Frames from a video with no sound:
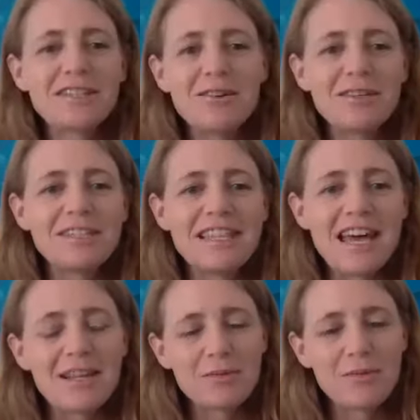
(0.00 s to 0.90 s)
noticing
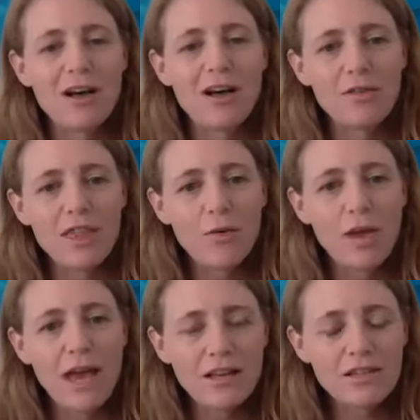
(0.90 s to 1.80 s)
that as well, that
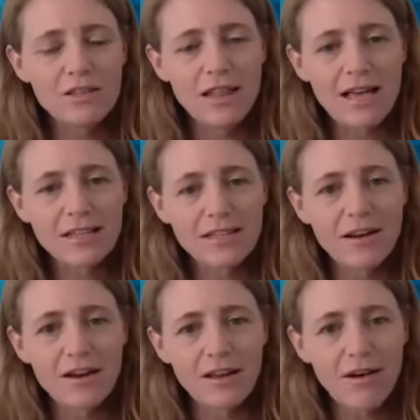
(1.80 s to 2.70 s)
we had you last
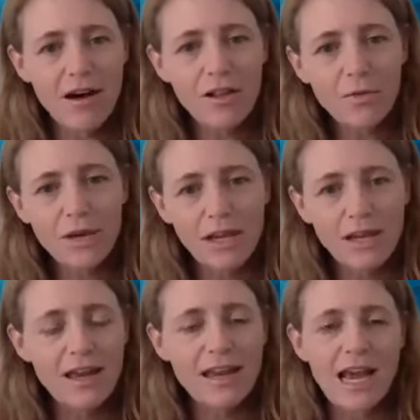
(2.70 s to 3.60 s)
on Halloween,
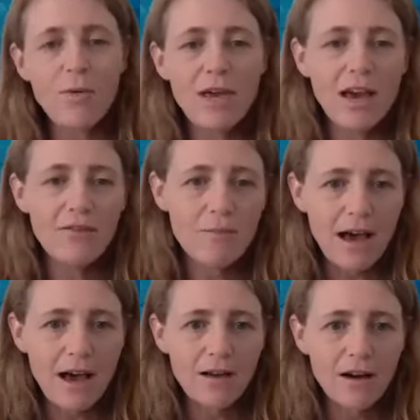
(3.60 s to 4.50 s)
and now we have you
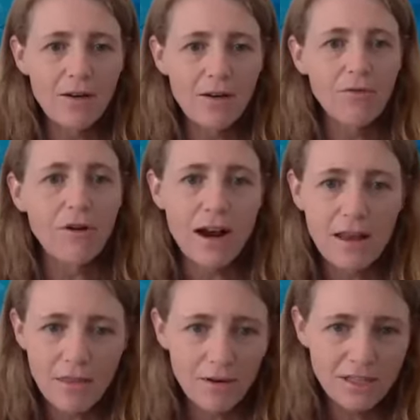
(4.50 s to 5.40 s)
back on Friday
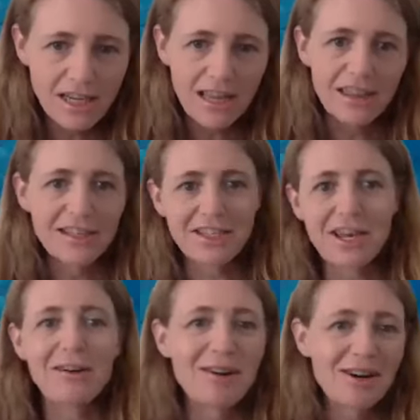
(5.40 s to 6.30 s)
the 13th.
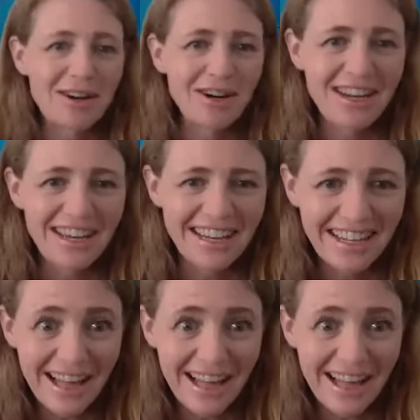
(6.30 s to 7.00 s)
So we're going,